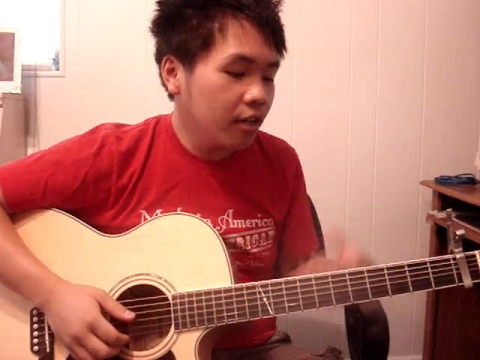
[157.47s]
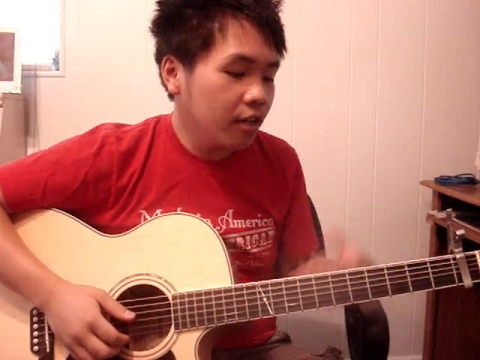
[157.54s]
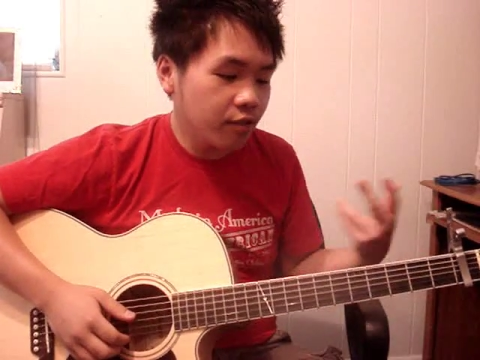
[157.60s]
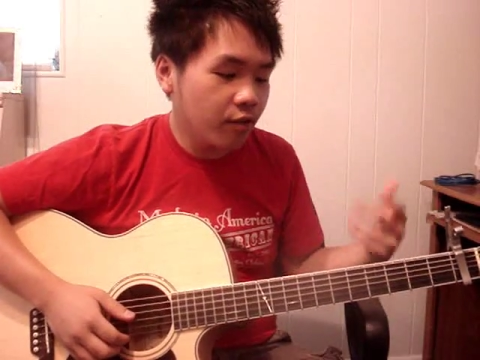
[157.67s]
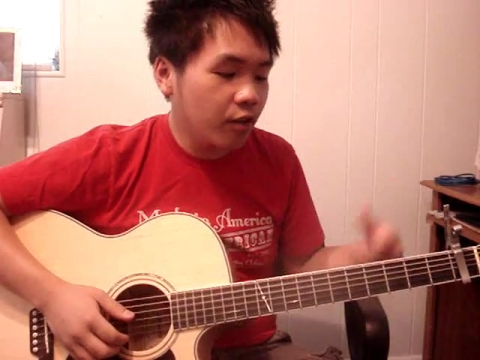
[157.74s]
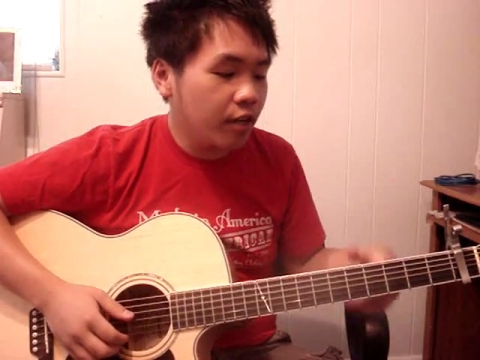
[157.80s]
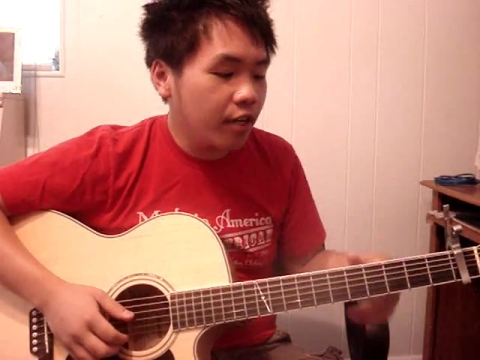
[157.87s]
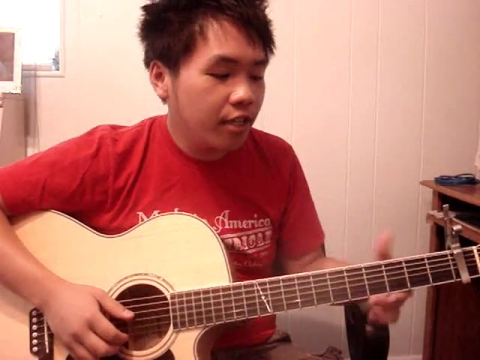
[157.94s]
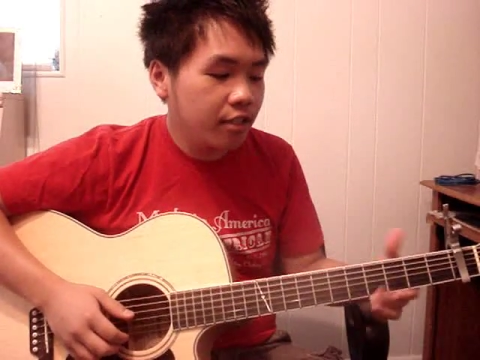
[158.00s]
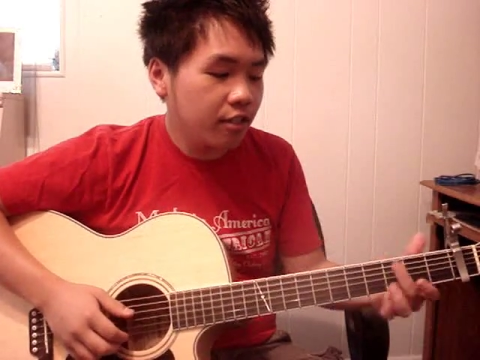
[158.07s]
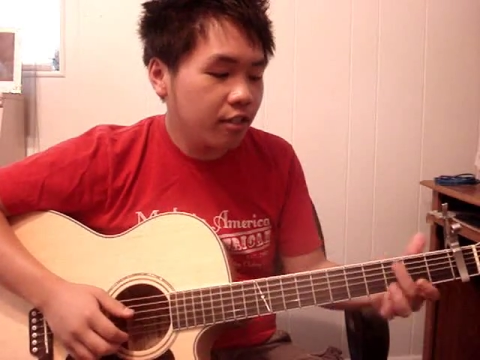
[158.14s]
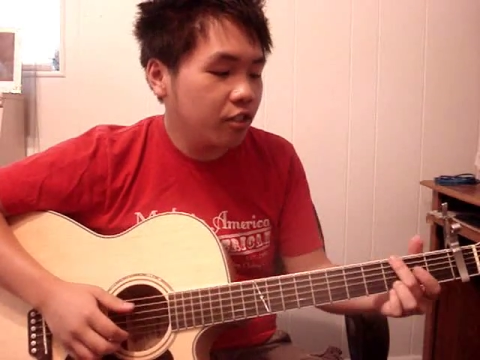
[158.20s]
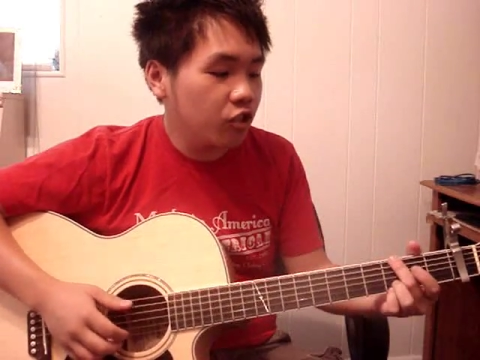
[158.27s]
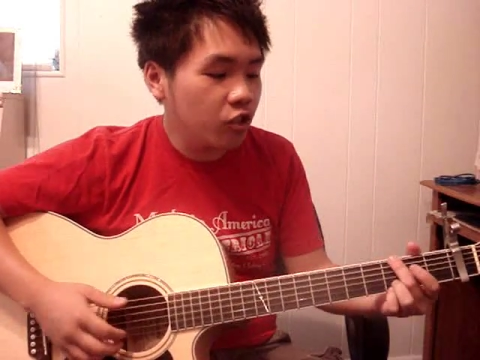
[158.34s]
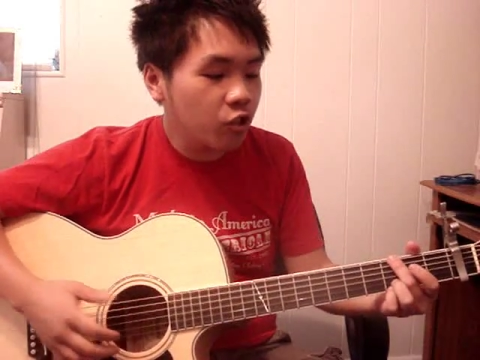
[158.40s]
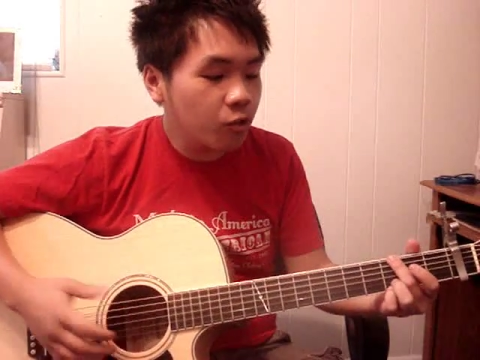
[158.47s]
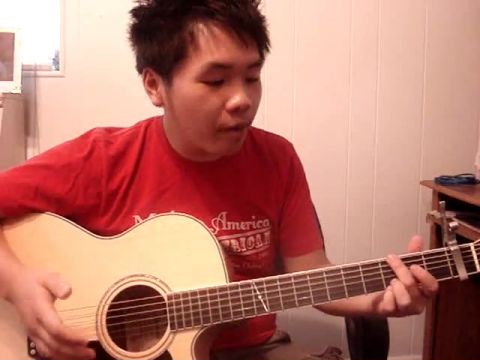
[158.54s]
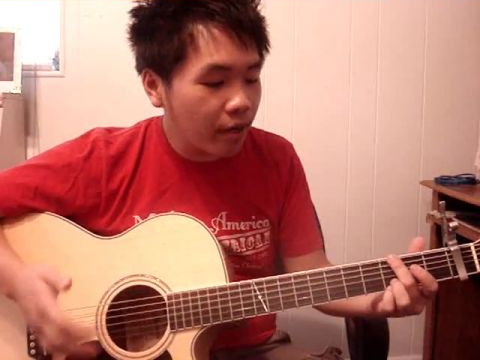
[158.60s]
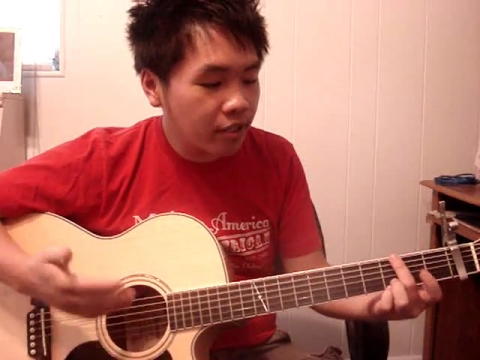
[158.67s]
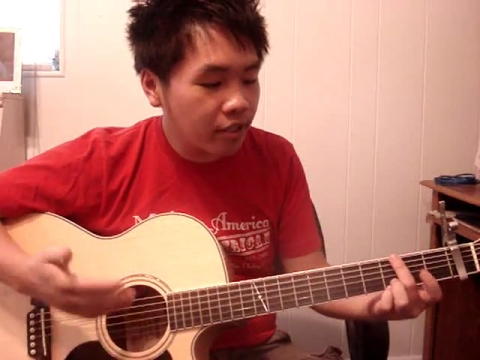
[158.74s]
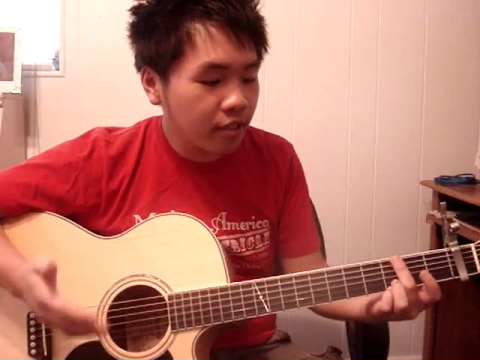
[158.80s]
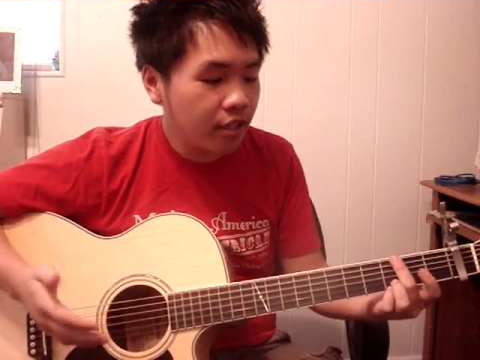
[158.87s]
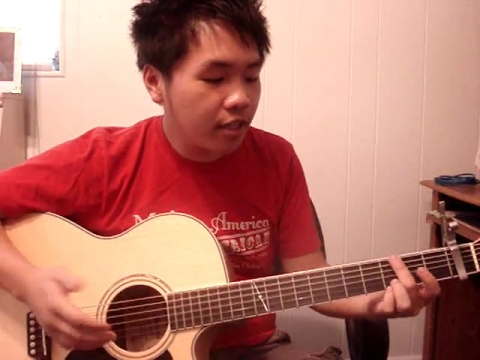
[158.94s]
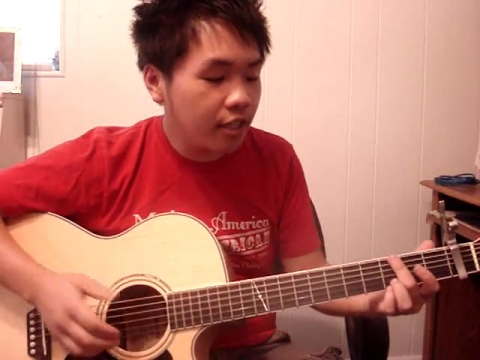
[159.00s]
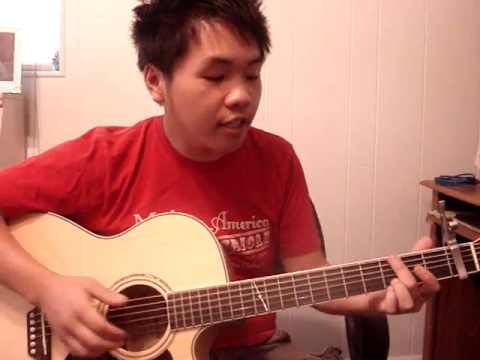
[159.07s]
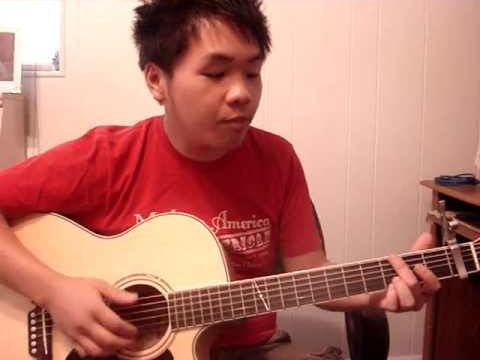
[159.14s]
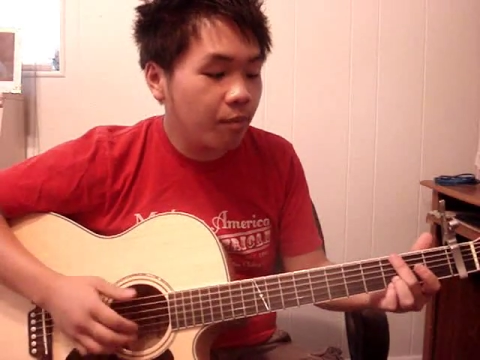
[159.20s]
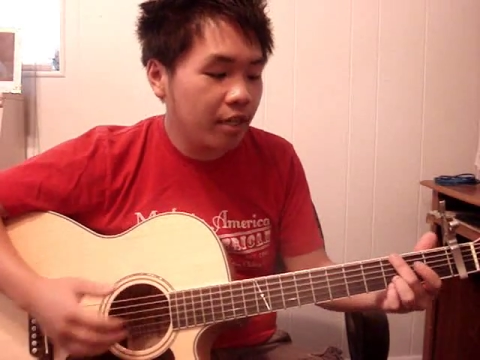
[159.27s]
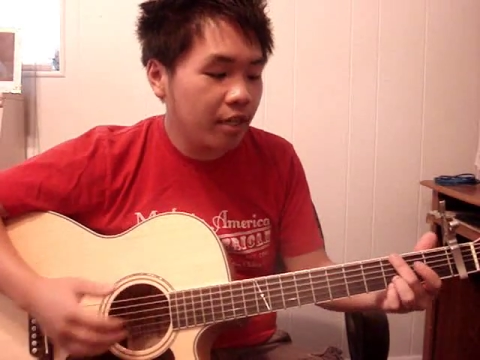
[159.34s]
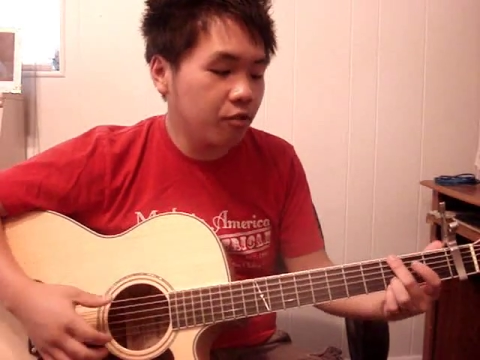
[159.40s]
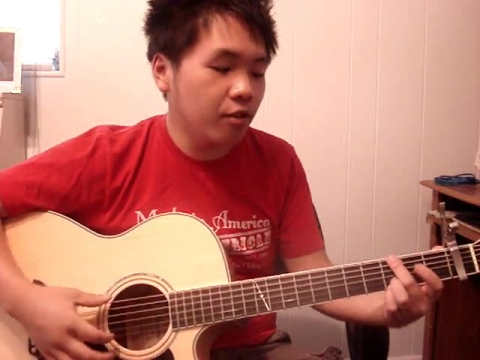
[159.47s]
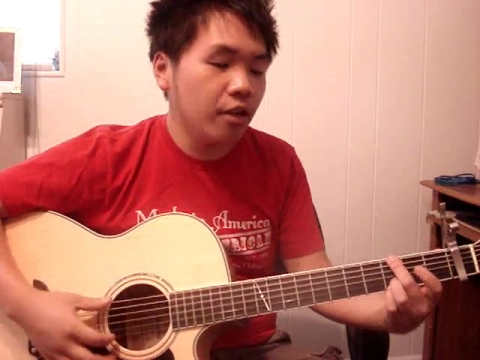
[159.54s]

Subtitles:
It's very easy. It's just it's based